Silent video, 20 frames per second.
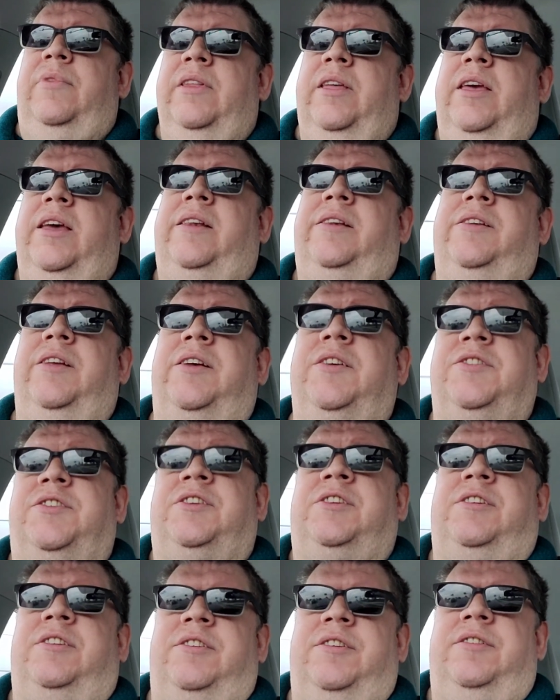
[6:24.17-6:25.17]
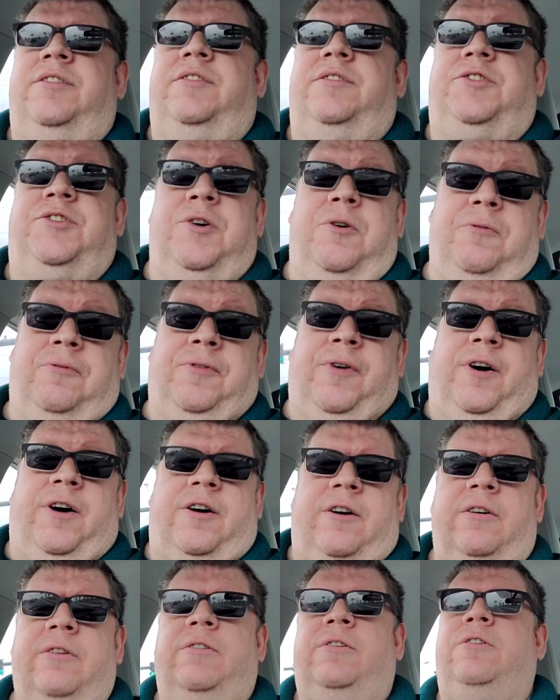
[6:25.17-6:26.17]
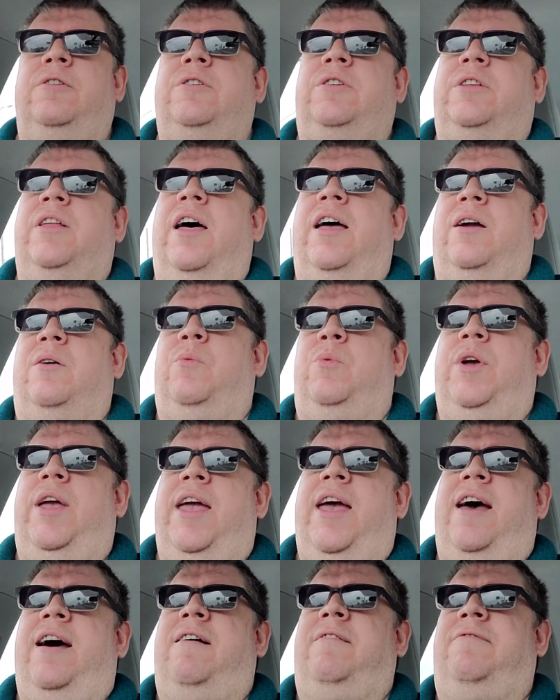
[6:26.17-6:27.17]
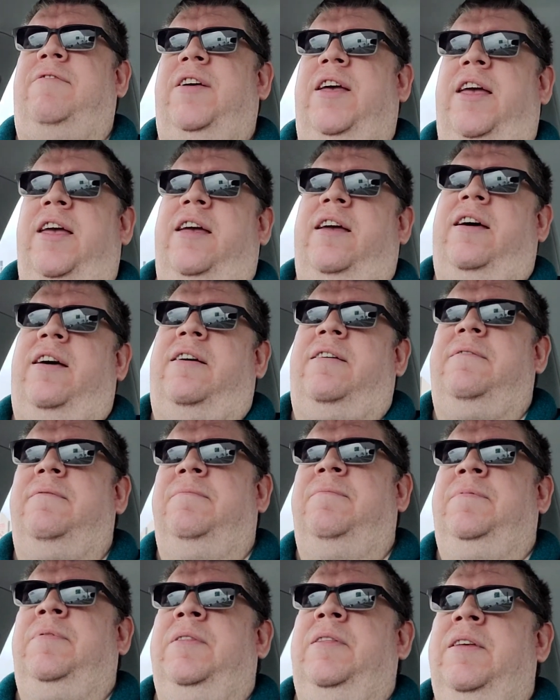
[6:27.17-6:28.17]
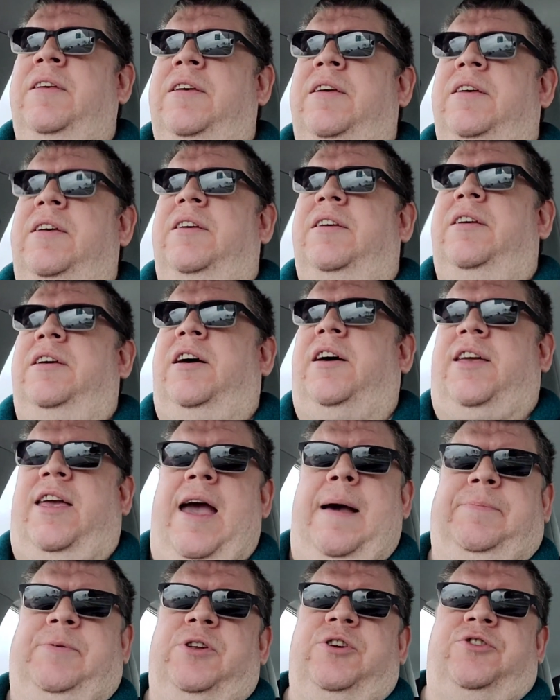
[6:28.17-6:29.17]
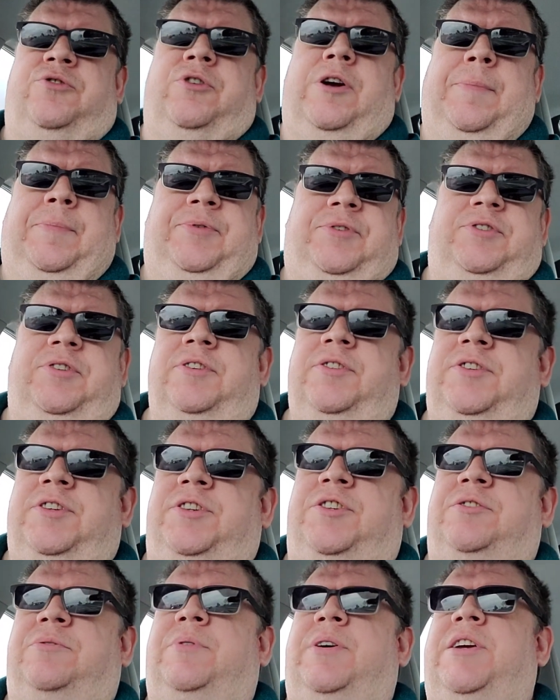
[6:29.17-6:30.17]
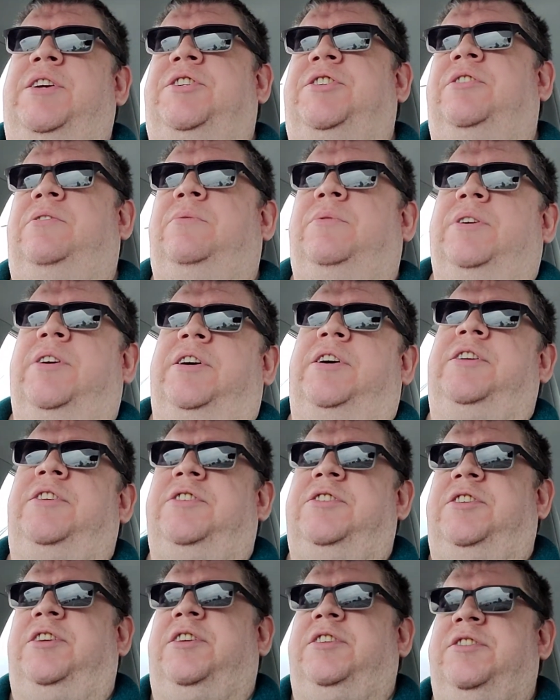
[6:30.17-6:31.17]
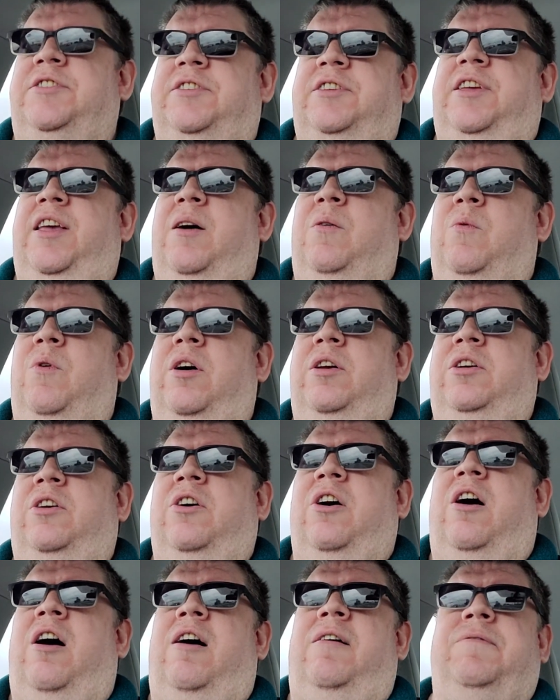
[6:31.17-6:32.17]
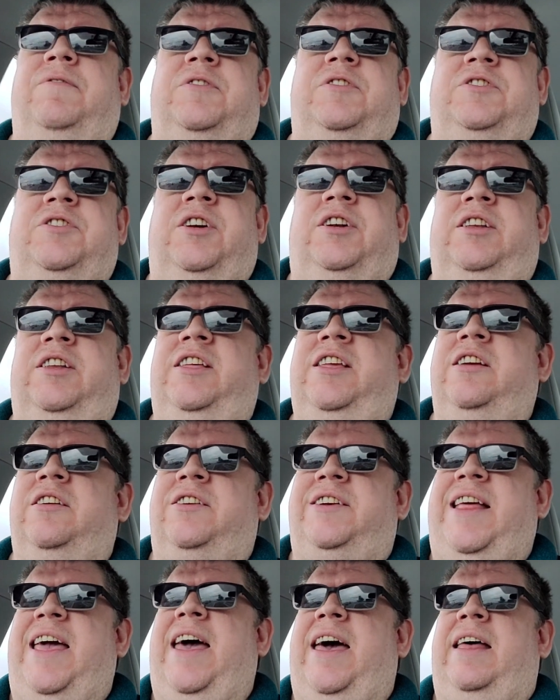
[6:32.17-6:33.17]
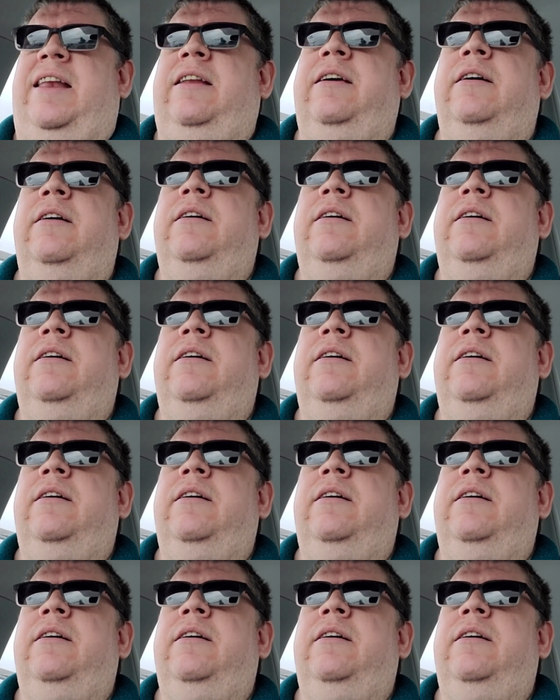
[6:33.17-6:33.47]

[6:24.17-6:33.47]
it doesn't, so far, look like we have a Captain Trips situation where it's just get one cough and suddenly you're dead.